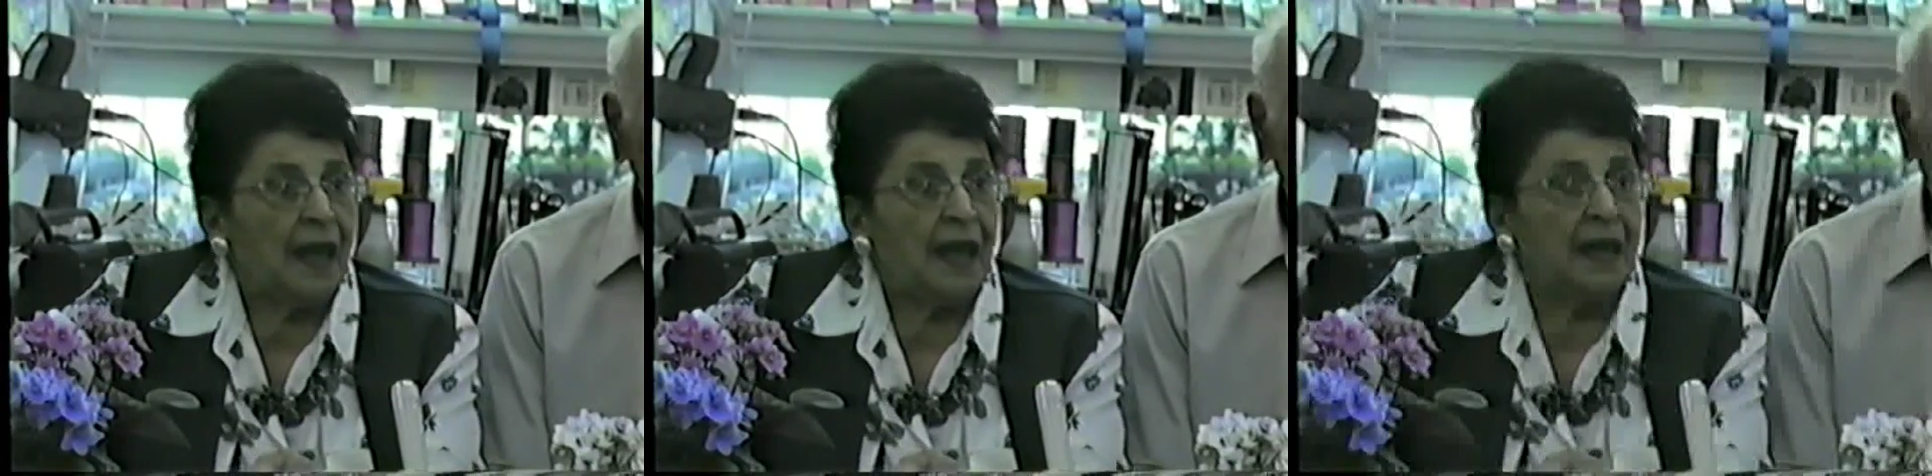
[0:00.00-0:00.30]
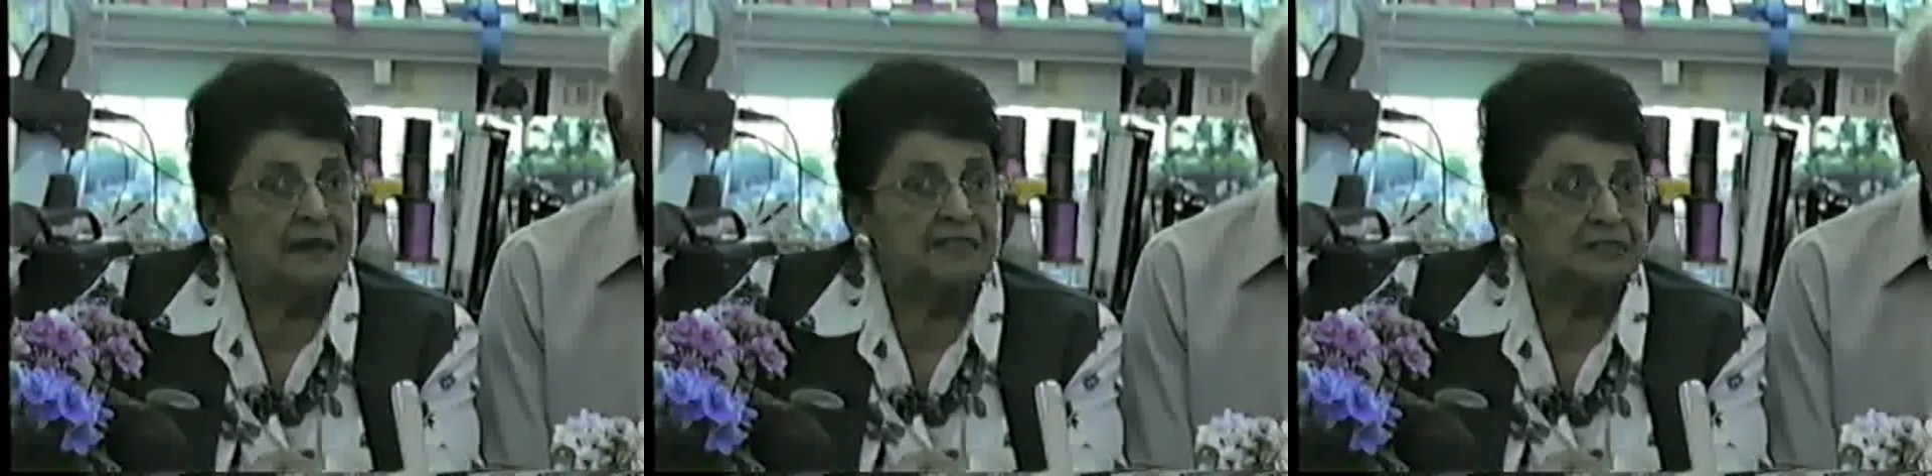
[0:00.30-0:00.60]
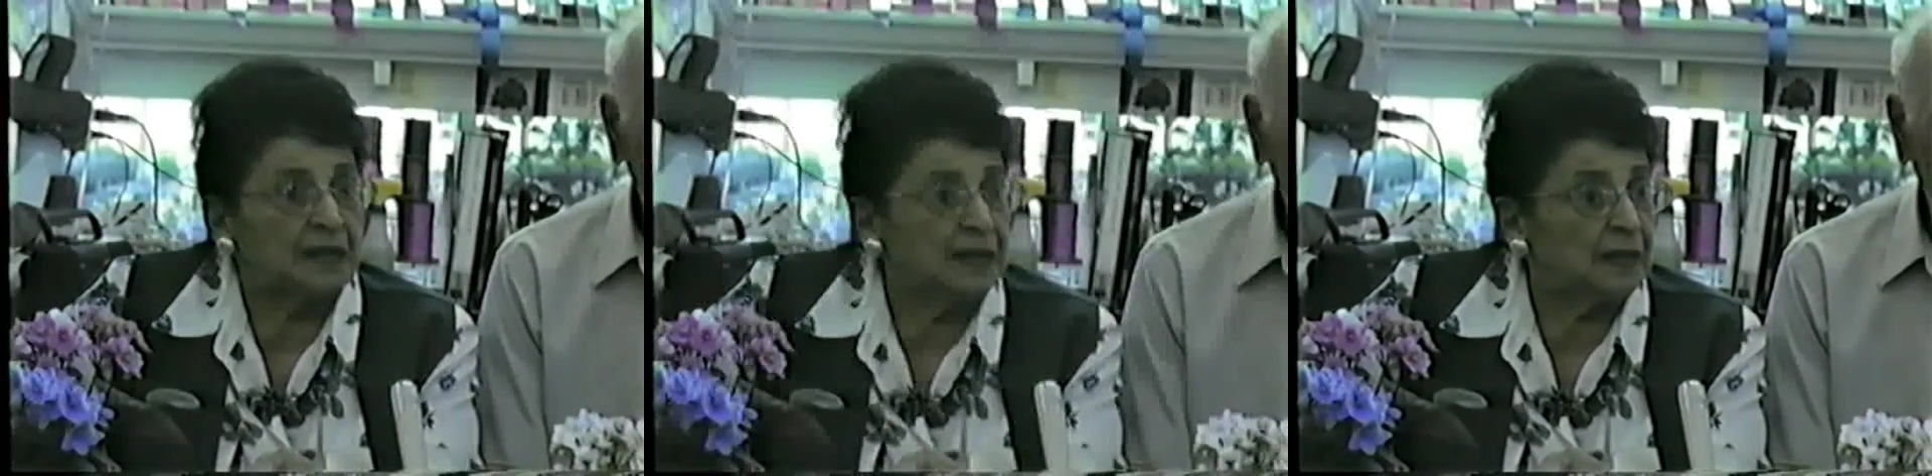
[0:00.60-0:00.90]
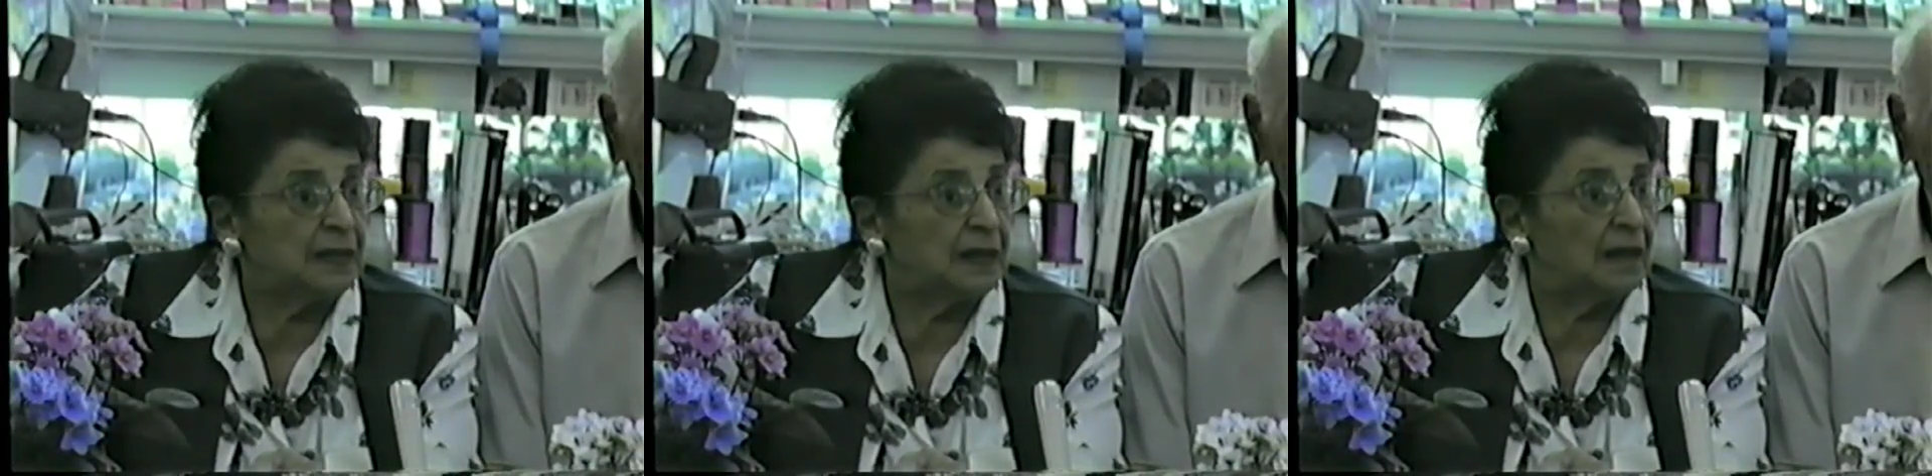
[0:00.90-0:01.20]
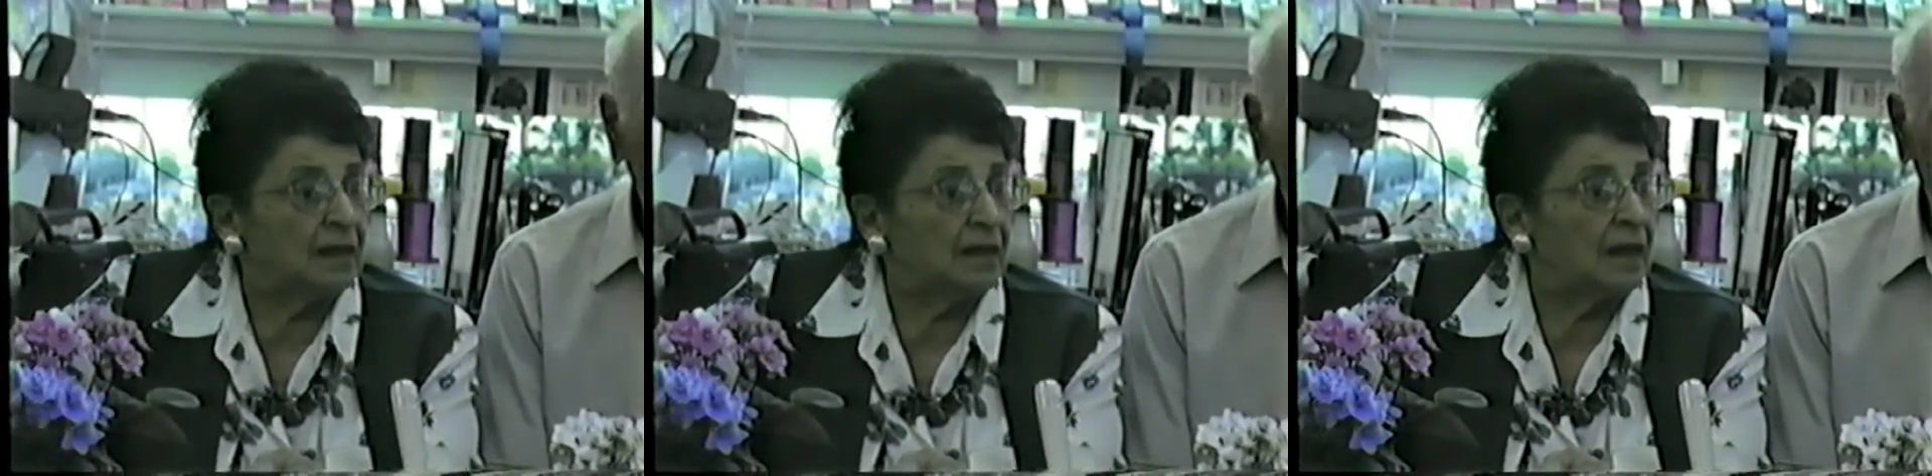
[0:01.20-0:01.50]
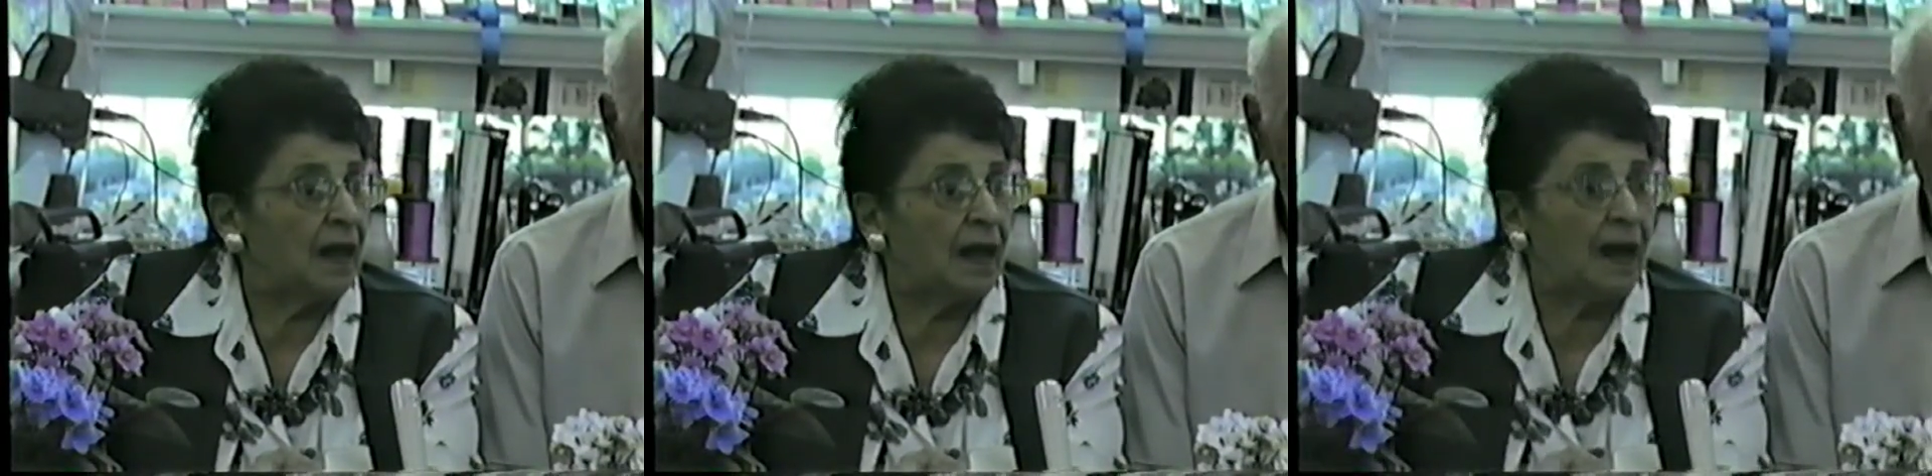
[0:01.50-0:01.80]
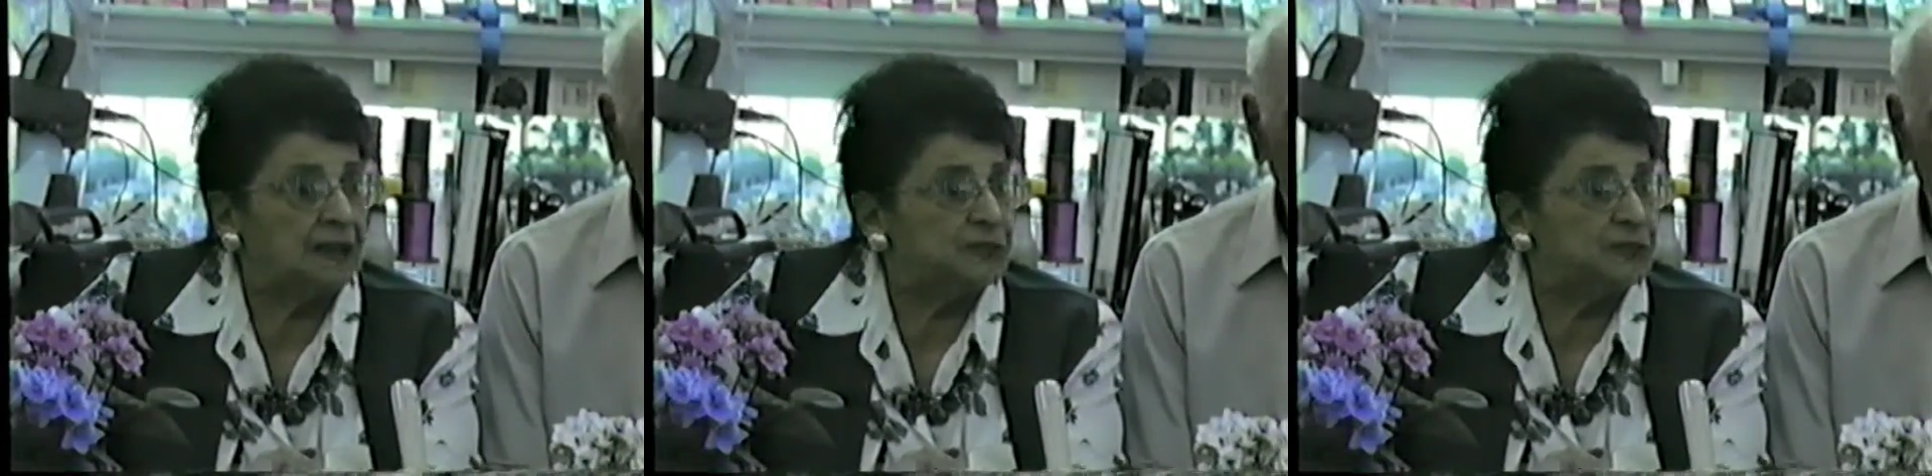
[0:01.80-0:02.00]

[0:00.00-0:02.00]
And suddenly I